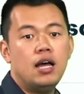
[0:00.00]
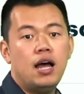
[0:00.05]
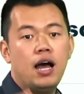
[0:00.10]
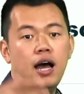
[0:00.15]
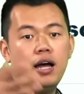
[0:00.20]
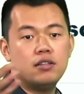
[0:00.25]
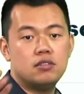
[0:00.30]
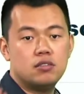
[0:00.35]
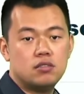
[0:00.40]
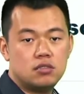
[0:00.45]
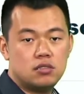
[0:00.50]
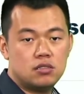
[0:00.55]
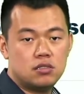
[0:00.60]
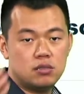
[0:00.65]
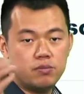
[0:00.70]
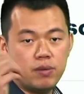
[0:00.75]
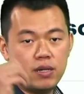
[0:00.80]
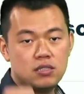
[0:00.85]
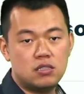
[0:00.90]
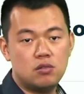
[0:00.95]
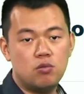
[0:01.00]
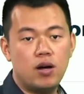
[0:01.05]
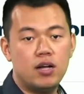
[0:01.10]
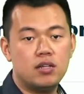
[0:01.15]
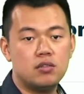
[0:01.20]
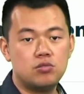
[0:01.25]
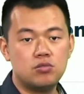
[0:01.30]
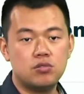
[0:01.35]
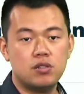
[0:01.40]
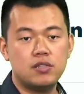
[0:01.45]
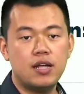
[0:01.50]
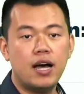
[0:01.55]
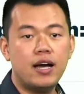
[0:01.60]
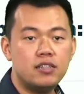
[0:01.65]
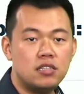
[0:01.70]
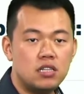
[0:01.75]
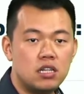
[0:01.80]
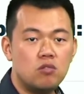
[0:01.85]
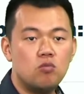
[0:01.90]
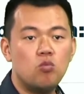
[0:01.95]
and semester 1
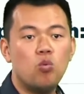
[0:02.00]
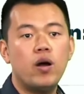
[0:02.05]
2019,